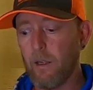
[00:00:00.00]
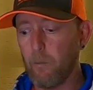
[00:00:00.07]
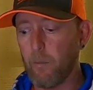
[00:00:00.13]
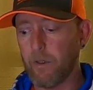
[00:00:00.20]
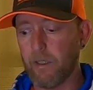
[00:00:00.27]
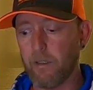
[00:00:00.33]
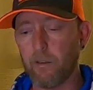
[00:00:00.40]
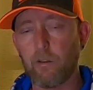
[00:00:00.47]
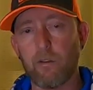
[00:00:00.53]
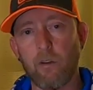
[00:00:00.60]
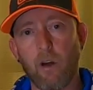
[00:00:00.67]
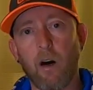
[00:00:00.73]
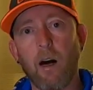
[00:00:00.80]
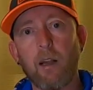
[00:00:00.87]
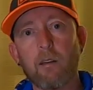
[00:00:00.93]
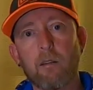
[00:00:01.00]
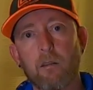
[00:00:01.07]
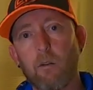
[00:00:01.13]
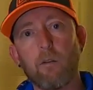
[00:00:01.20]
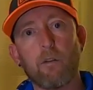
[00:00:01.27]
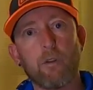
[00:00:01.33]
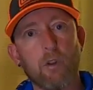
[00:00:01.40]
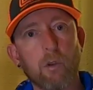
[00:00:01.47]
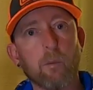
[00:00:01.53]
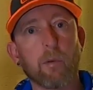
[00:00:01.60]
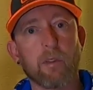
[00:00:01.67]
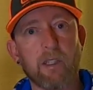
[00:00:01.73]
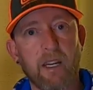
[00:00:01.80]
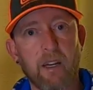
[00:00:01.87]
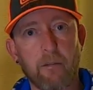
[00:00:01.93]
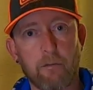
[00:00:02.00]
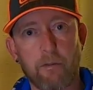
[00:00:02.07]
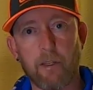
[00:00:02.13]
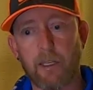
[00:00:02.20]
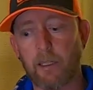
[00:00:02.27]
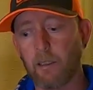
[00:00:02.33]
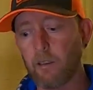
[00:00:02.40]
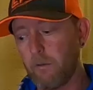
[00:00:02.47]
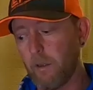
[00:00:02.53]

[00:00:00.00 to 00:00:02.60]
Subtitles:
but it's not super tight fitting.